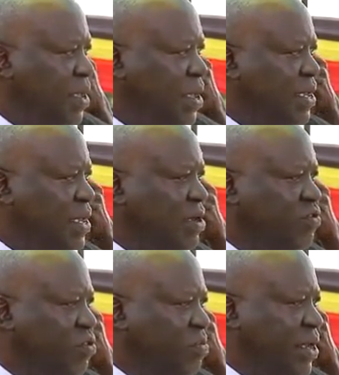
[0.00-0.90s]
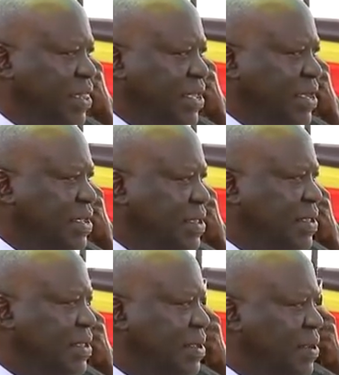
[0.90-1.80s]
He has done so many things.
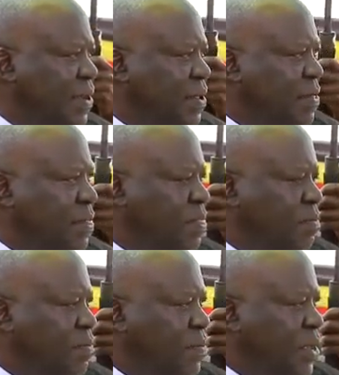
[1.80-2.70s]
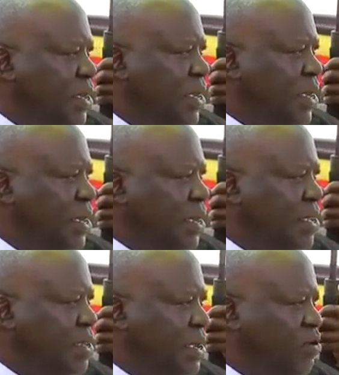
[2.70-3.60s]
He
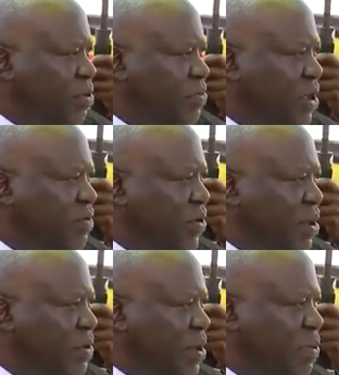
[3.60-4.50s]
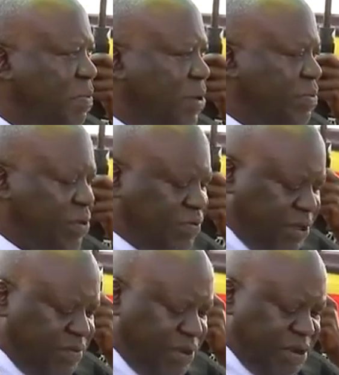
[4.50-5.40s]
has adopted very many people, as you have
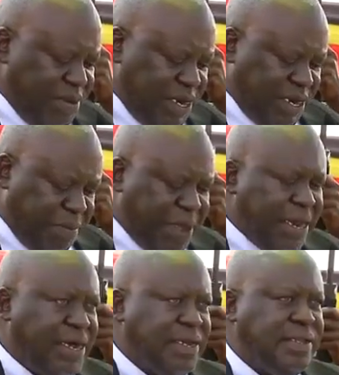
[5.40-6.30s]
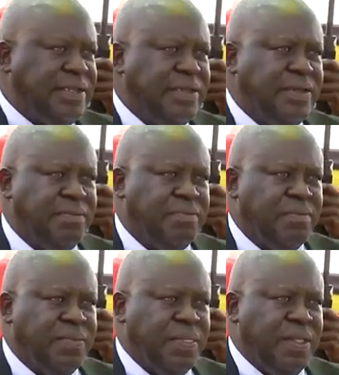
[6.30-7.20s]
seen, very many dependents.
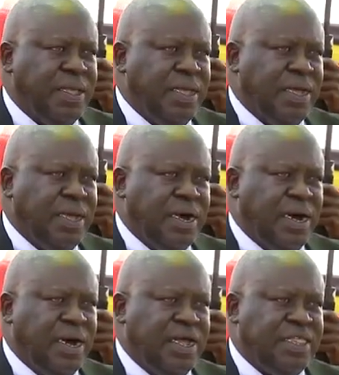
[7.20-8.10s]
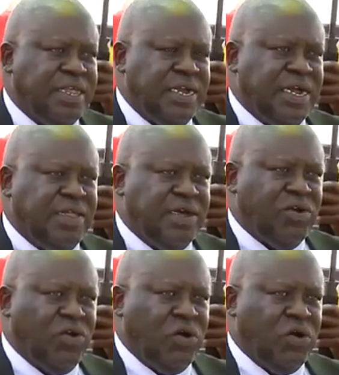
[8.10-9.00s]
3 days
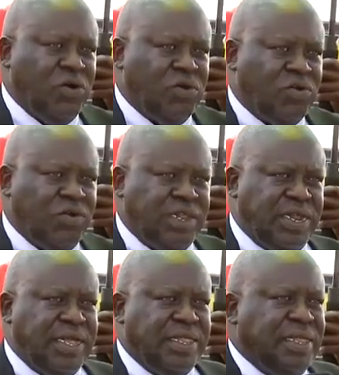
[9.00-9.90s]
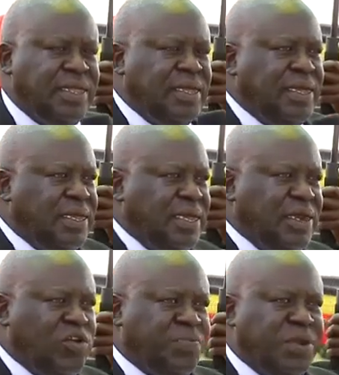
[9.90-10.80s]
ago, to his death, he
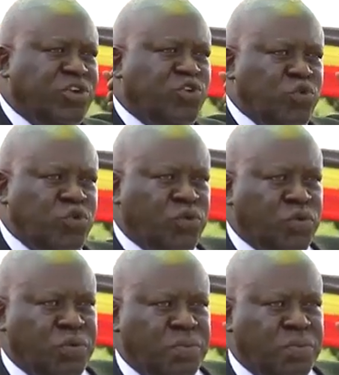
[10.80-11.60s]
adopted 2